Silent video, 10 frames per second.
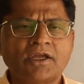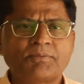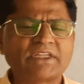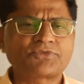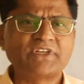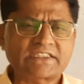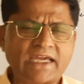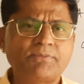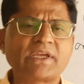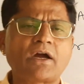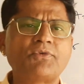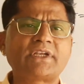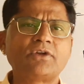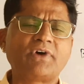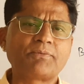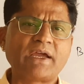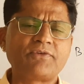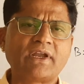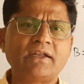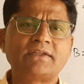Means which can be counted one by
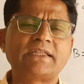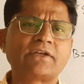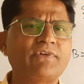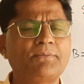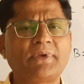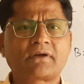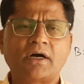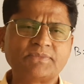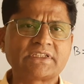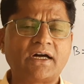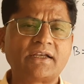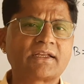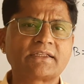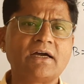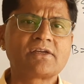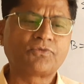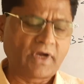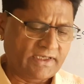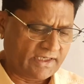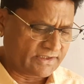one, that will become under the
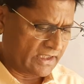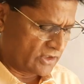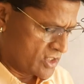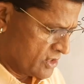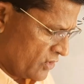finite set.